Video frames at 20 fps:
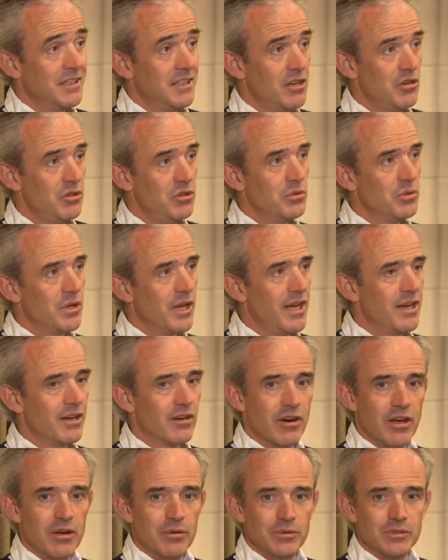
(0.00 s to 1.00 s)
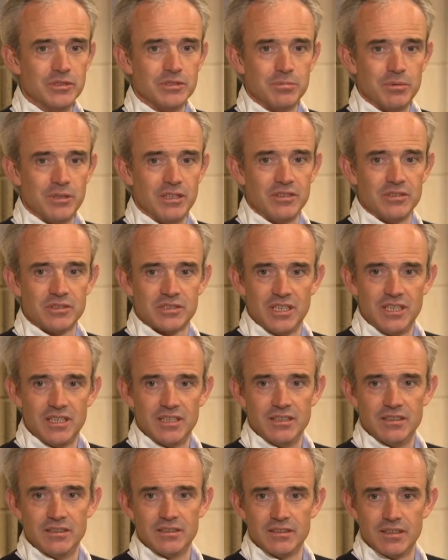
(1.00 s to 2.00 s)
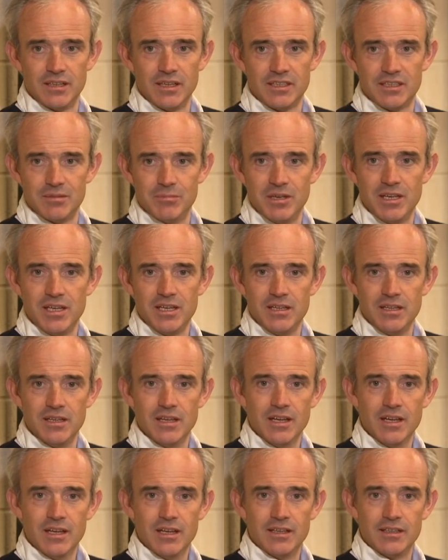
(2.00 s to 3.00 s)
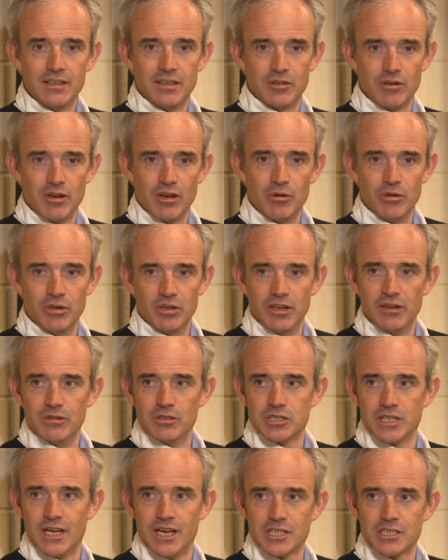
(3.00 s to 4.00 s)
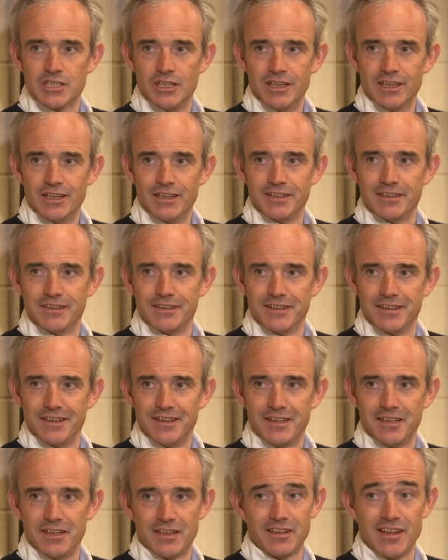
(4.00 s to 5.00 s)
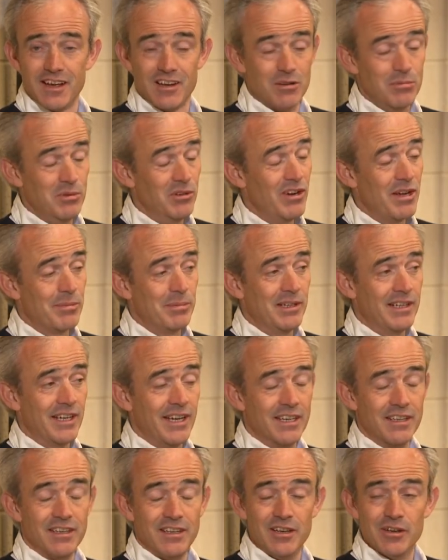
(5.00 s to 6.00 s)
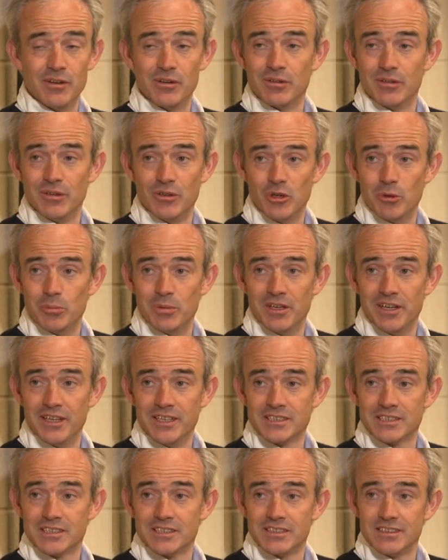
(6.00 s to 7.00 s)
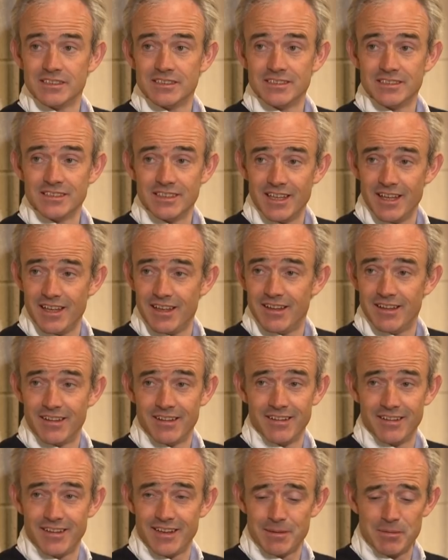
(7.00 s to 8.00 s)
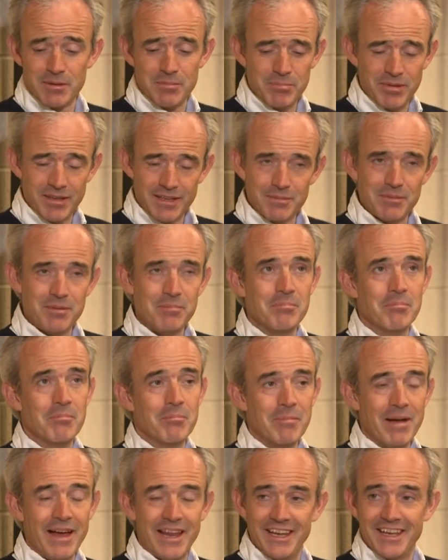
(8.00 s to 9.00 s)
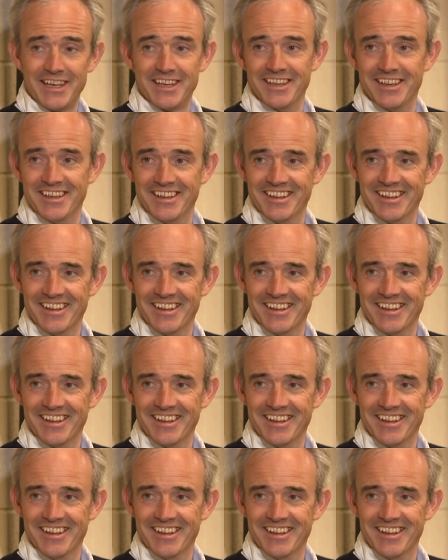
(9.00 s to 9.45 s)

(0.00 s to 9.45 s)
they're U K crowds, but I'm just thinking, like, to me, the crowd on Irish National Day, like, that could be replicated here. Over five days. Yeah, it'll be, it'll be manic.